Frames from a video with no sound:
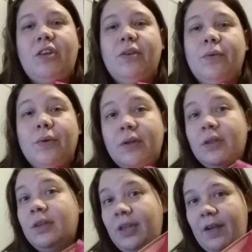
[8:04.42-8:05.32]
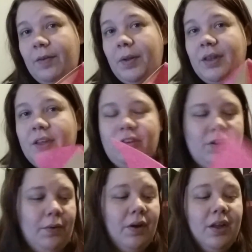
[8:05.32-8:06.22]
to you every month.
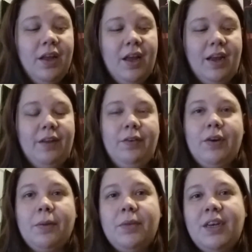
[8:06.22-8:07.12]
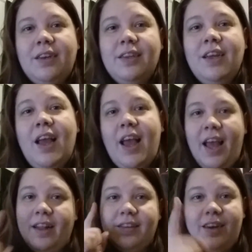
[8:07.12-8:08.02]
So I definitely recommend it,
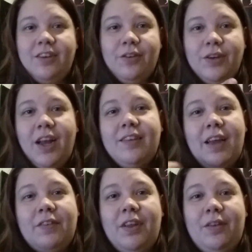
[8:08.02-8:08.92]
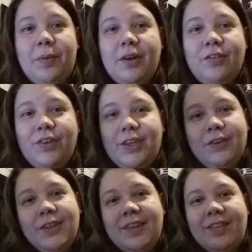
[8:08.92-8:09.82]
and stay tuned guys, I have another box for
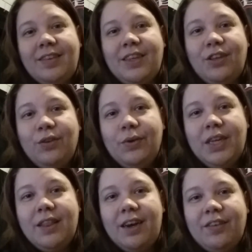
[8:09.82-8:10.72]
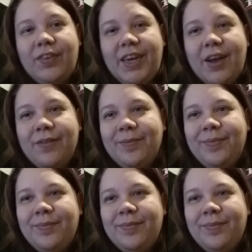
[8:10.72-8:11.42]
you. See you in the next video.